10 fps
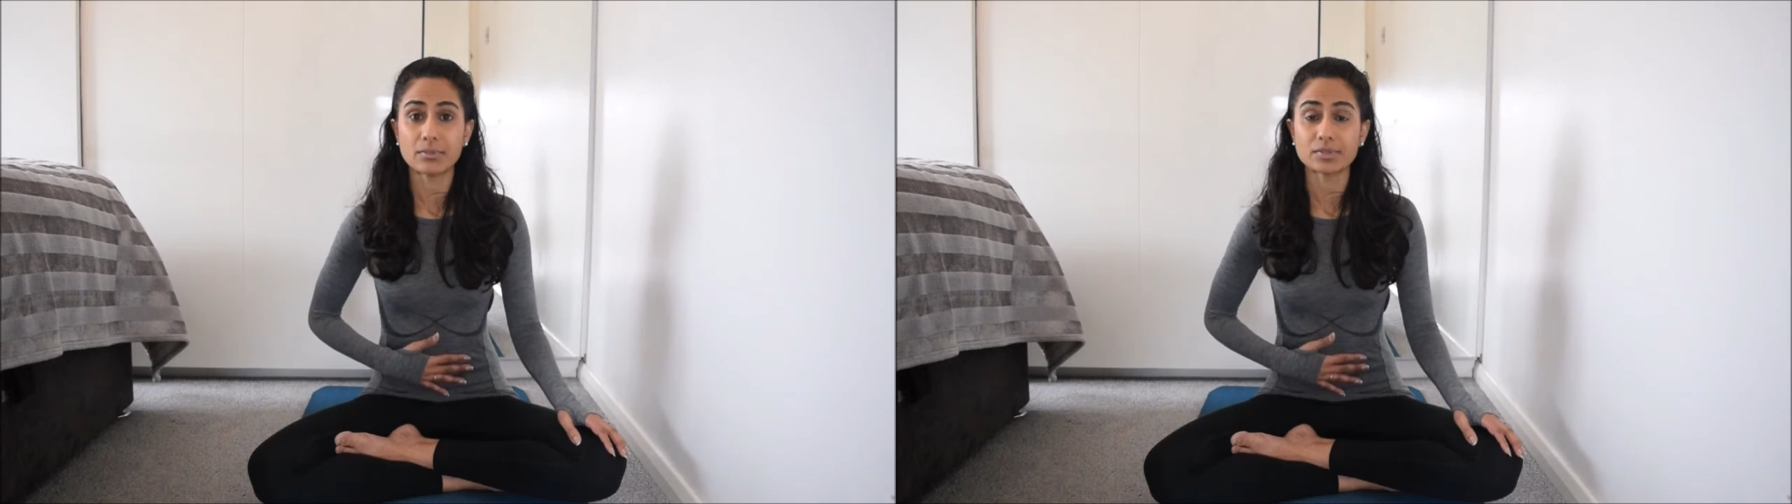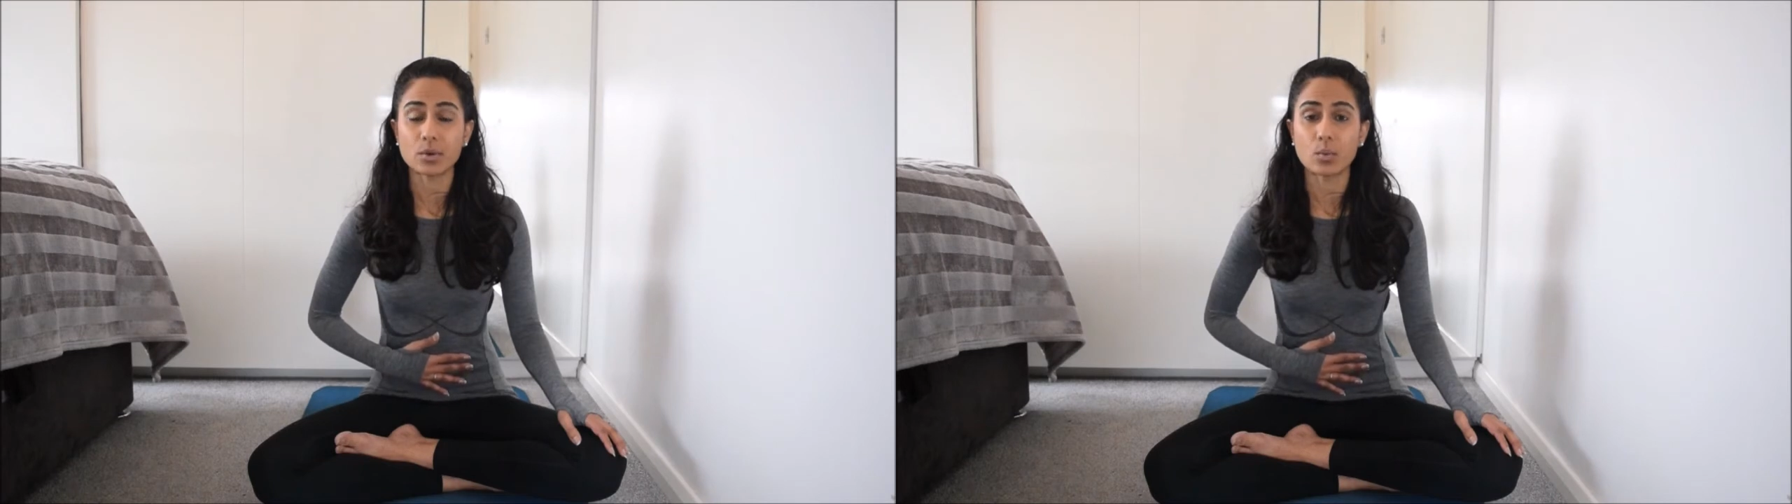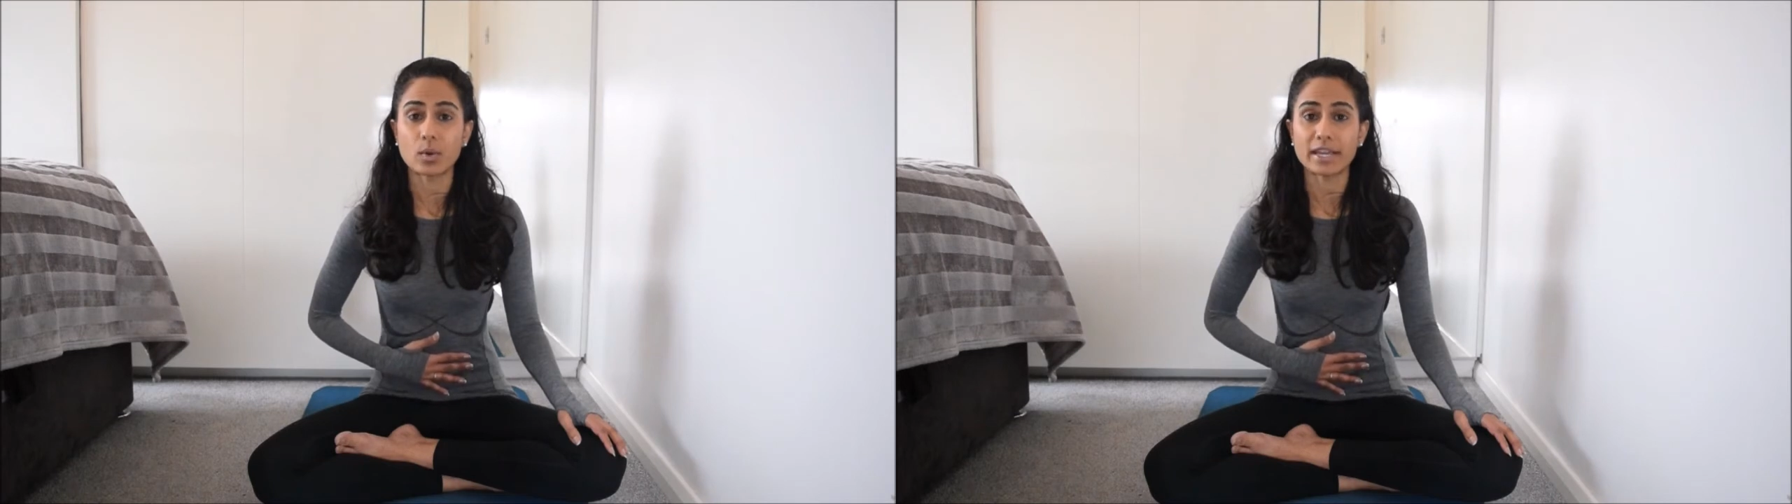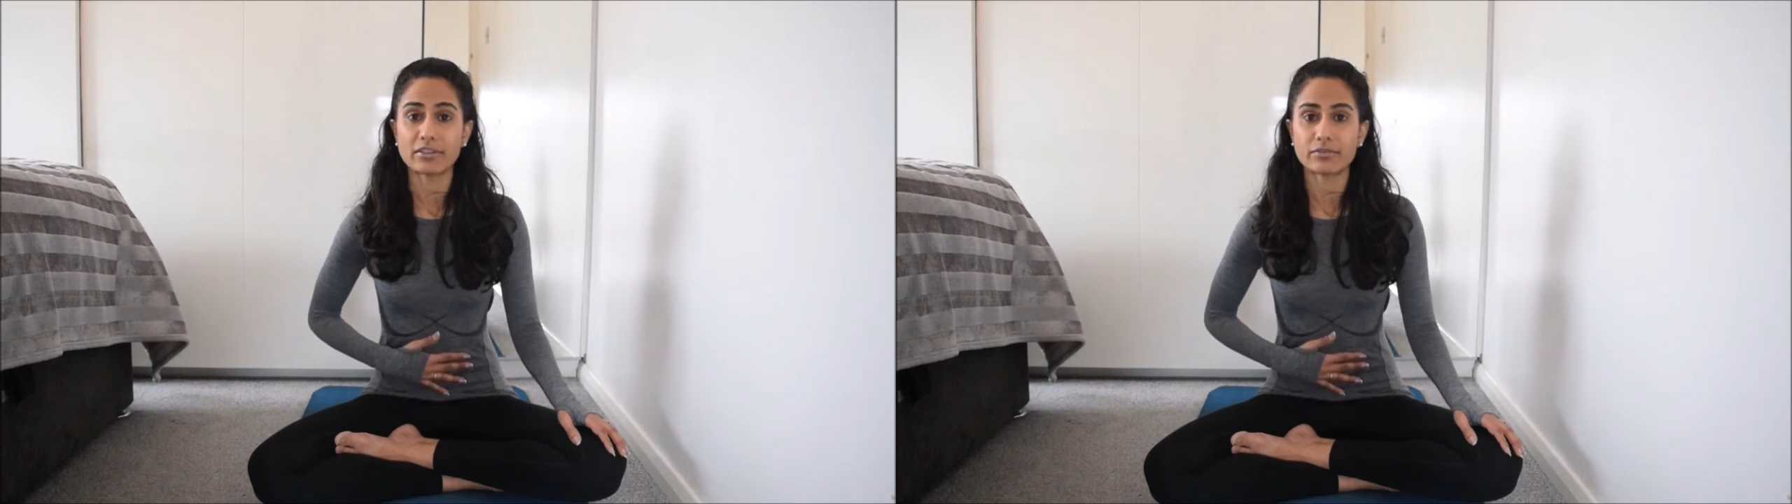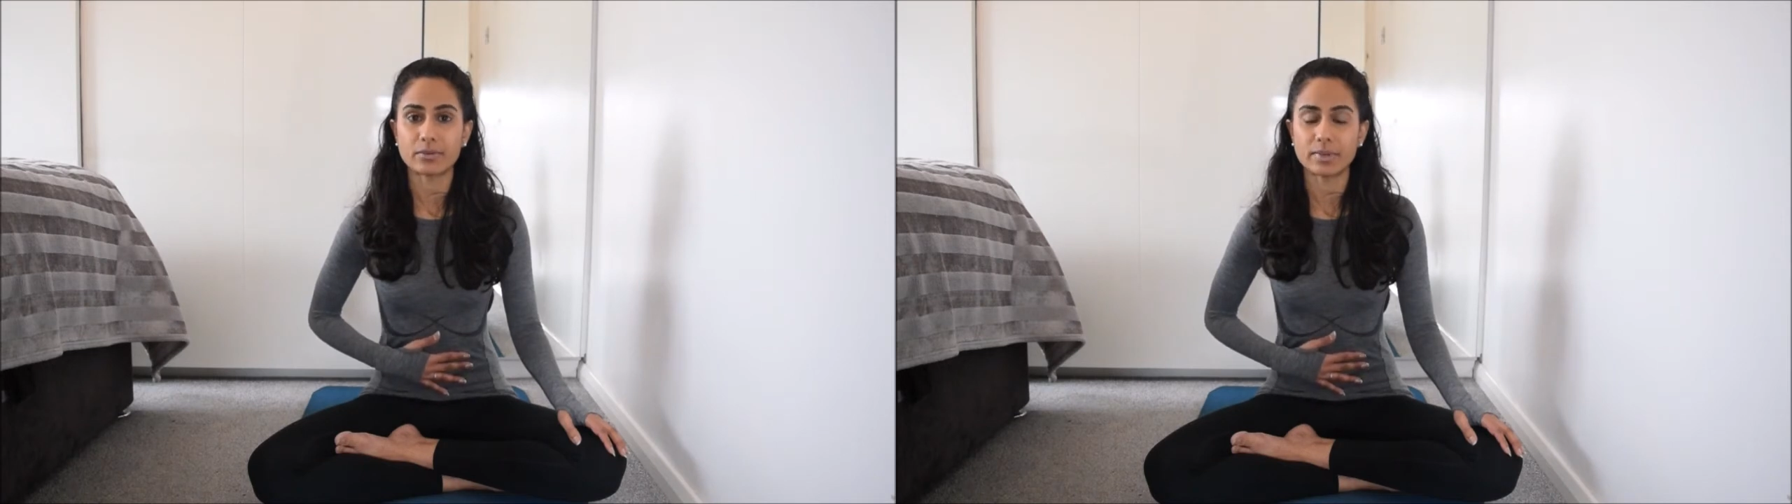comes
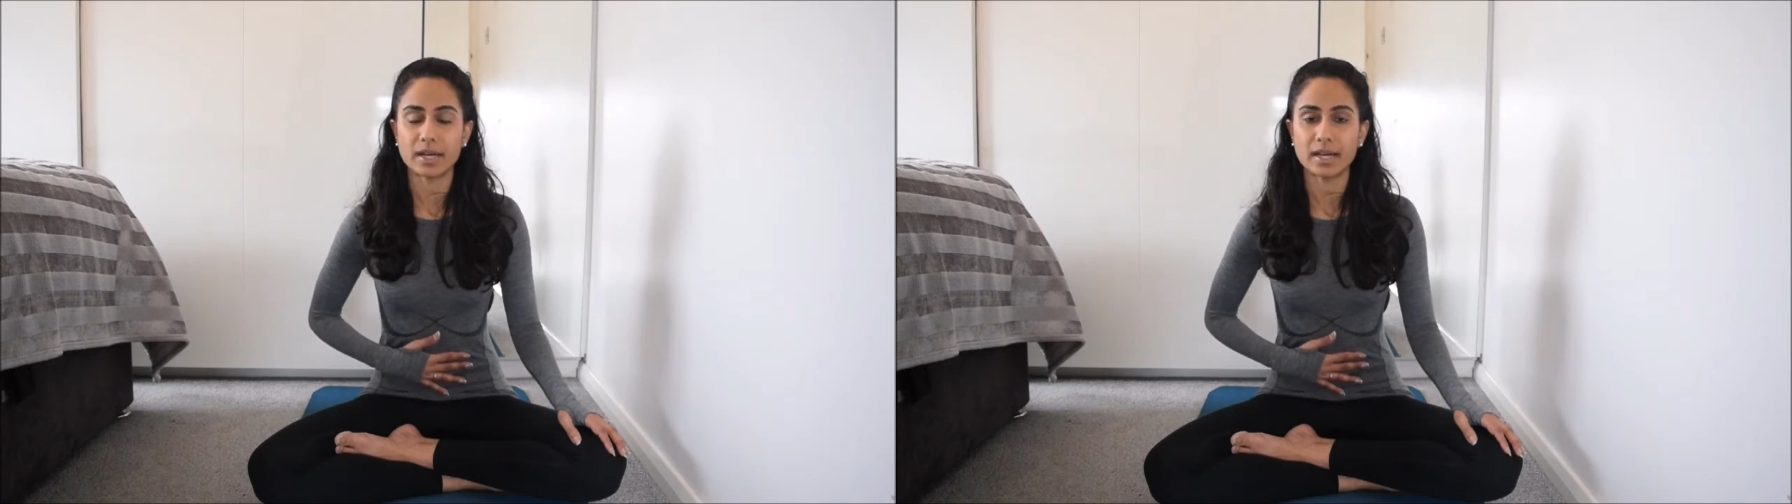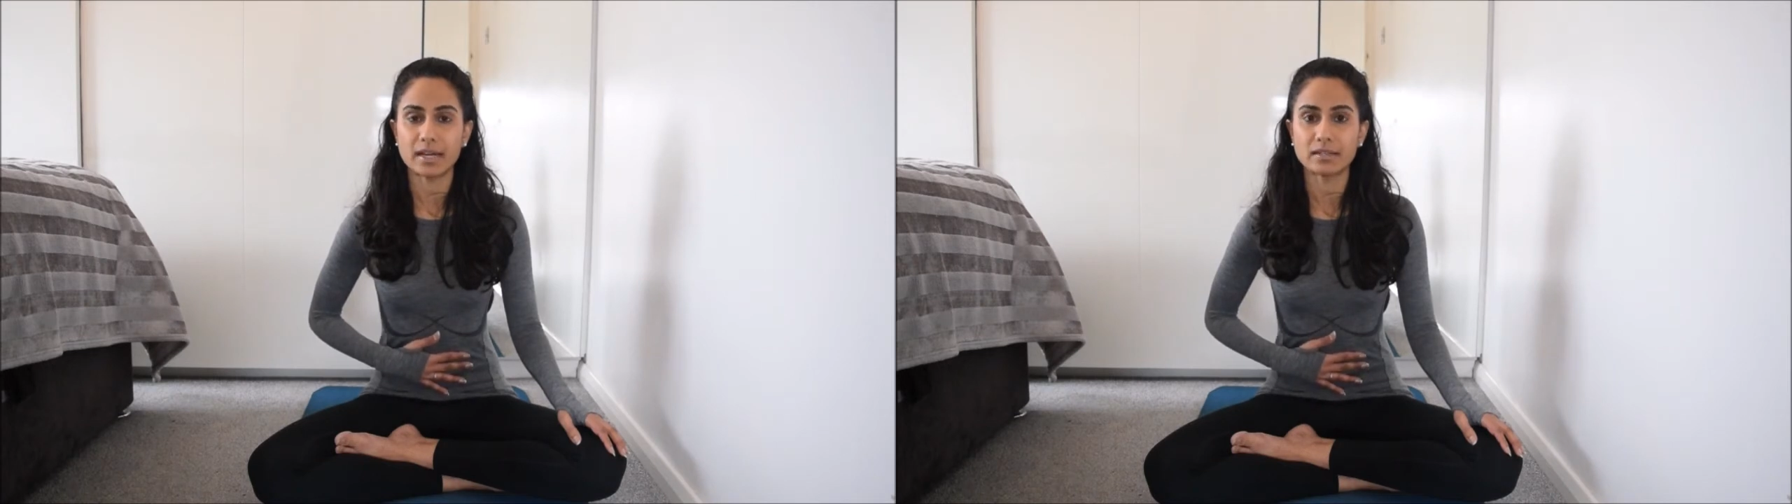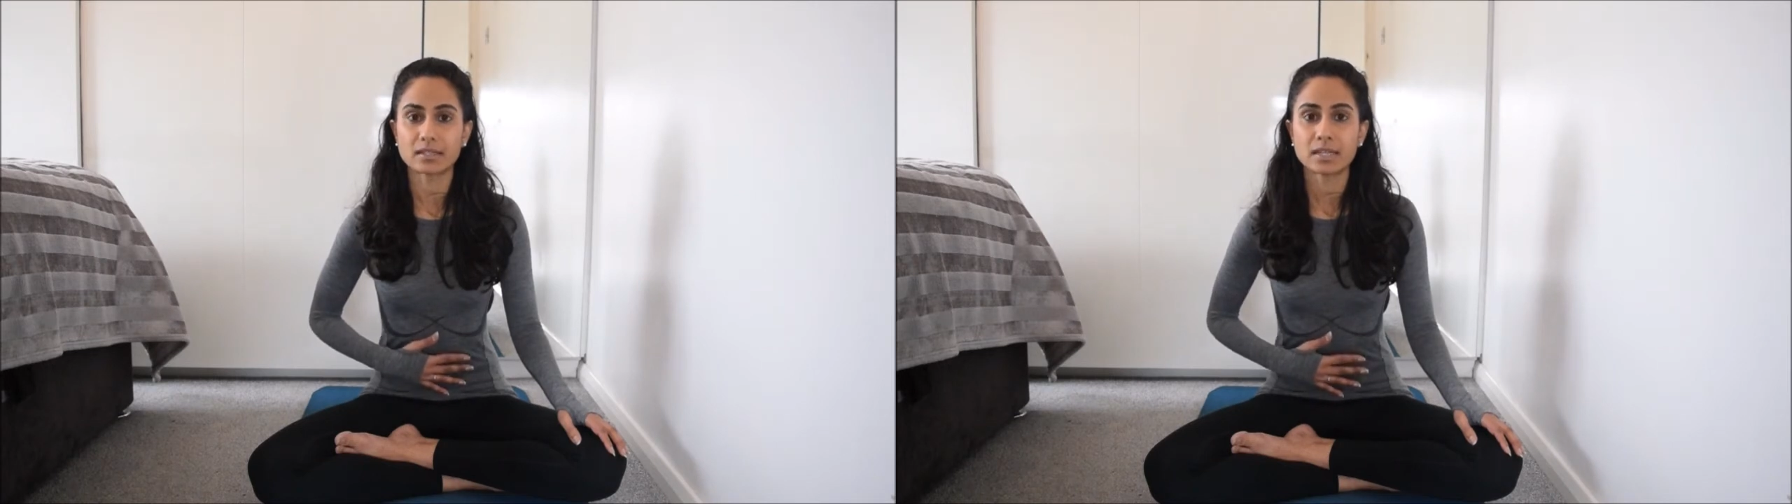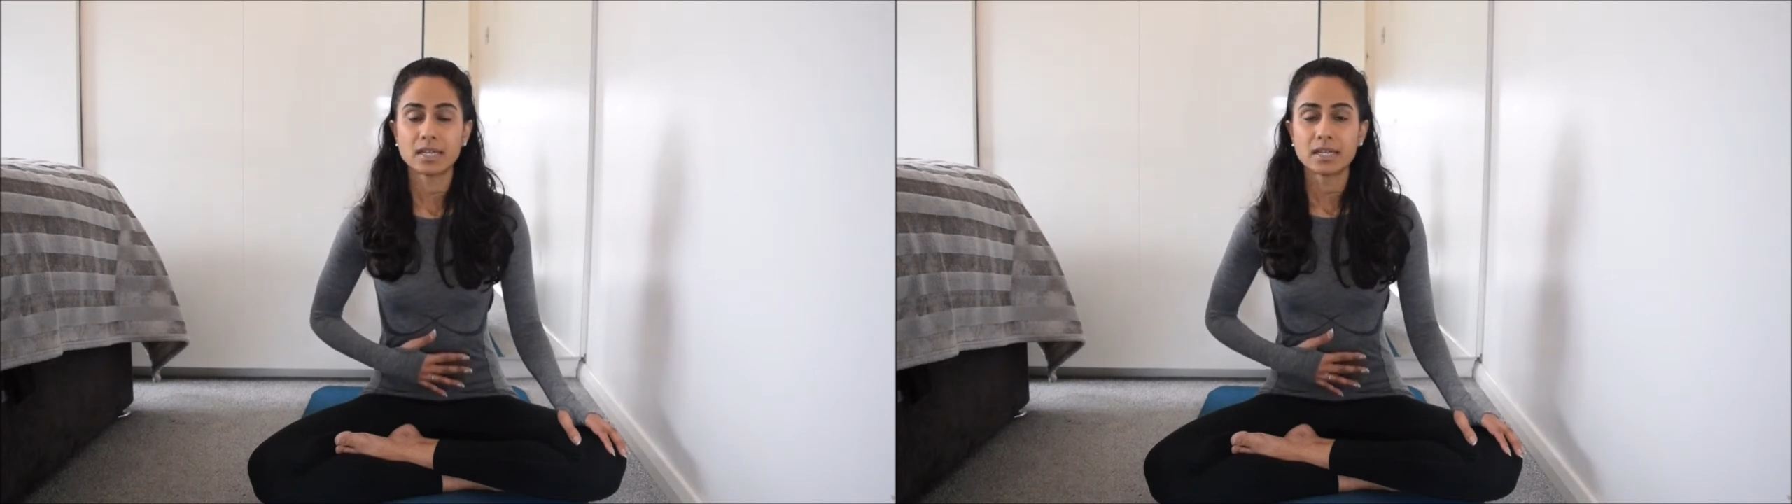away from the hand.